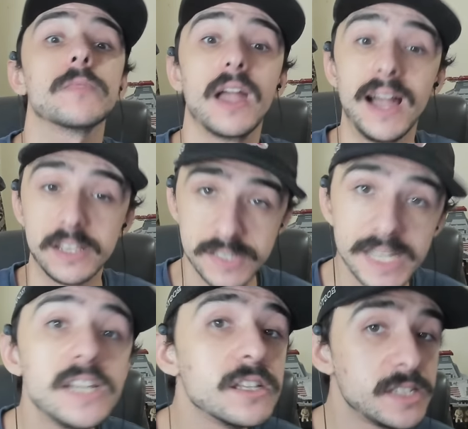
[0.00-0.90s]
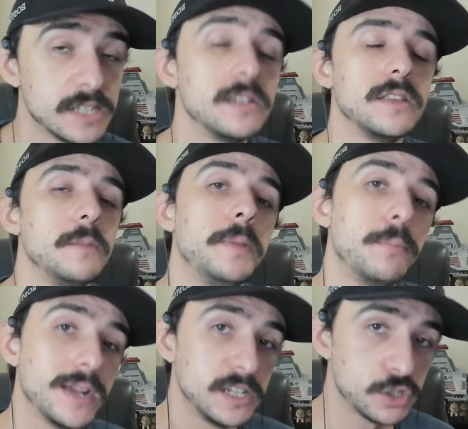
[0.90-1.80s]
I see consistently people
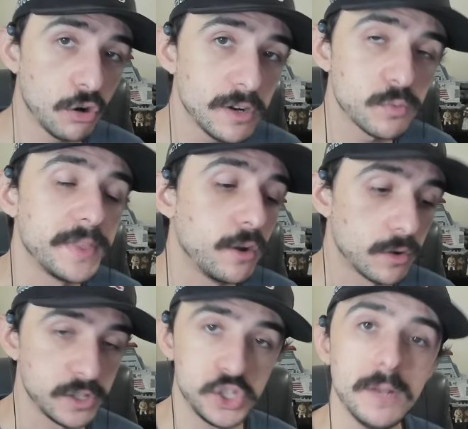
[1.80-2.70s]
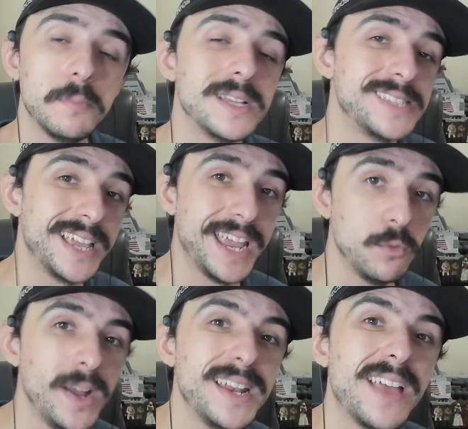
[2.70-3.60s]
get discouraged when they go to the gym because they gain
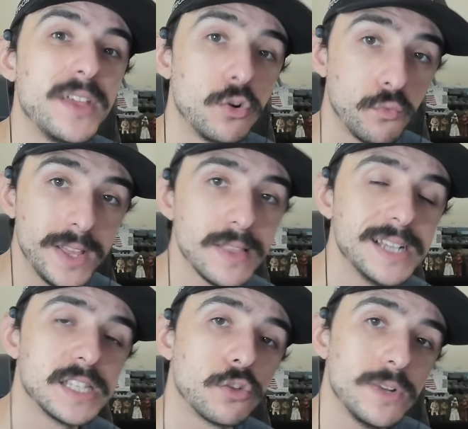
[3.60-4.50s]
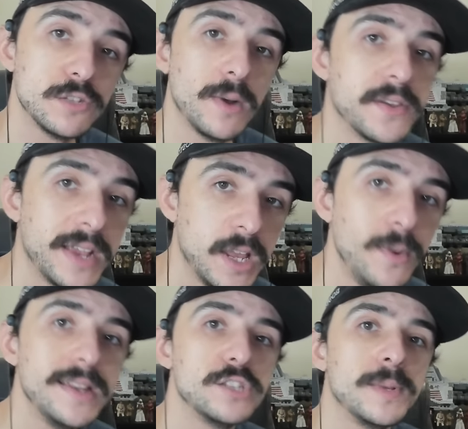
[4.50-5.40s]
weight and they don't realize that the reason why they're gaining
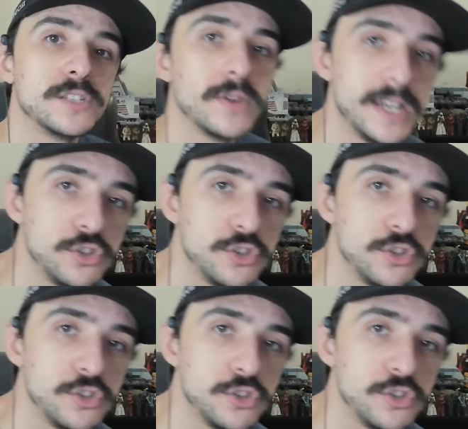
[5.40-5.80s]
weight is because they're eating too